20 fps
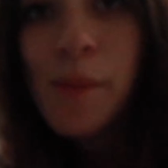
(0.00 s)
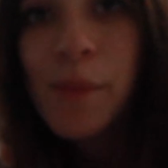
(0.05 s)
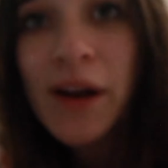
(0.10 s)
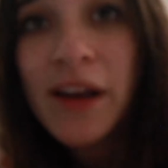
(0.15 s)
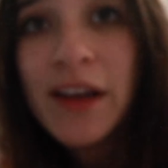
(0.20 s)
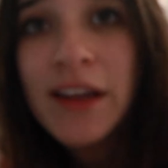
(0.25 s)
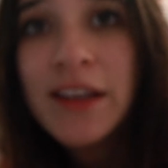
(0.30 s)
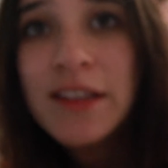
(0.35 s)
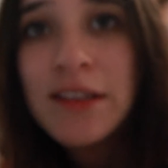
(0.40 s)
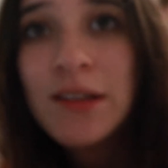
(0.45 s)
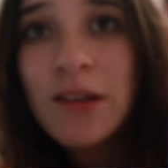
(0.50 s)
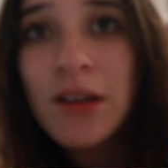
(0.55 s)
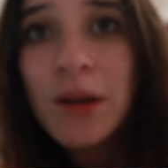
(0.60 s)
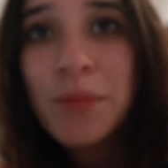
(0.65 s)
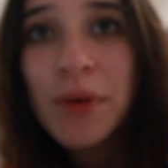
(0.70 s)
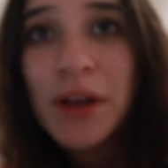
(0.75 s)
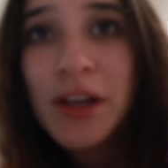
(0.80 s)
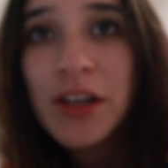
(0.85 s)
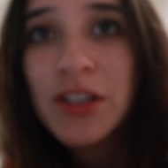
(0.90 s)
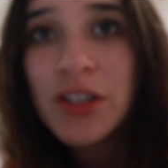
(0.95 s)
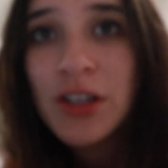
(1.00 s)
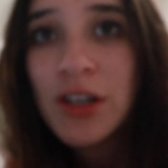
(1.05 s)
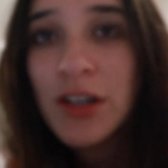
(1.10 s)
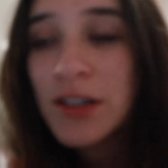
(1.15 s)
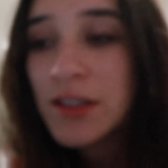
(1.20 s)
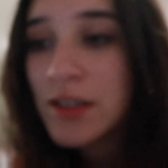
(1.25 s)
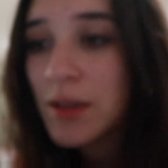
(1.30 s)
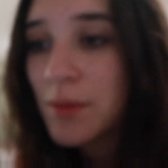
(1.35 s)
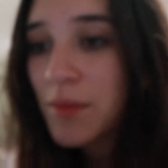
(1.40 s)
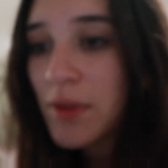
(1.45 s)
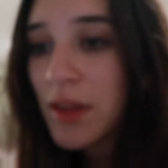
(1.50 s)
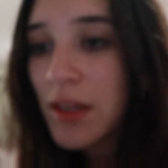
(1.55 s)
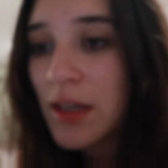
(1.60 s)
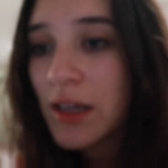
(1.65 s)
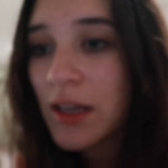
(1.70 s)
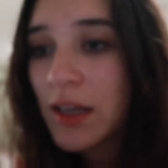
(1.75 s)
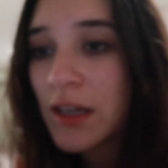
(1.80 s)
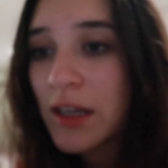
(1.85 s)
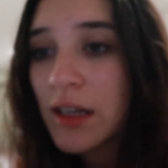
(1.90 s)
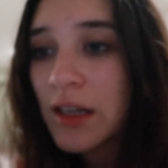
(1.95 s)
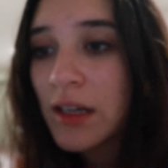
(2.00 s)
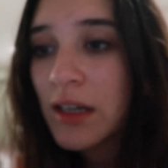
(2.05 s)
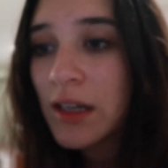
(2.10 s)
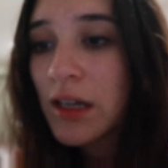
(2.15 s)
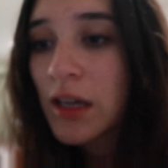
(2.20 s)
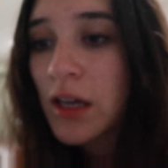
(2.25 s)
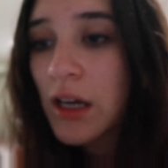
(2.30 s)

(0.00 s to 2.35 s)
might insert a picture or something in.